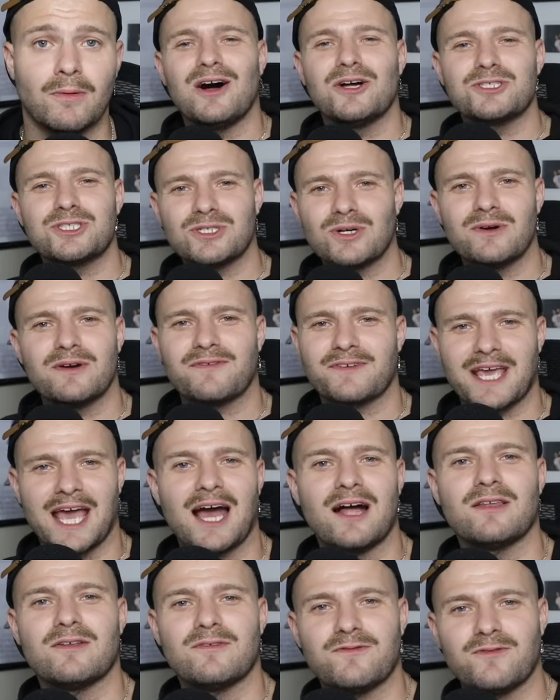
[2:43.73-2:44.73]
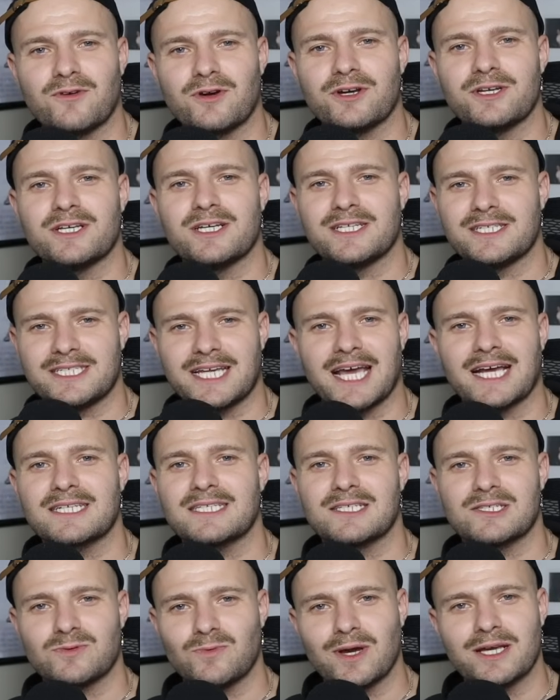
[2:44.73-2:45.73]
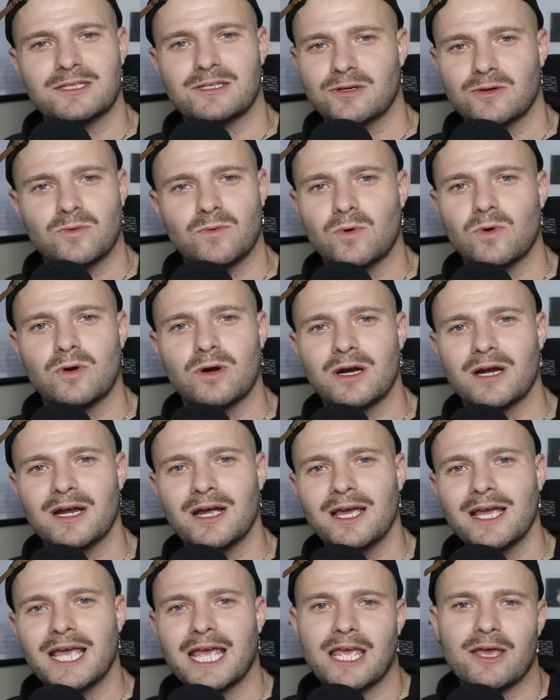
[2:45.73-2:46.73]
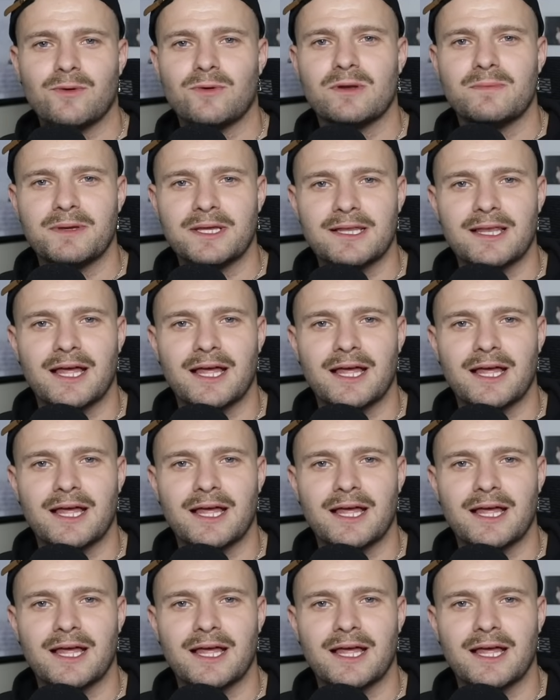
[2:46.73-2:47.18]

Also, if California and Texas went to war, it would be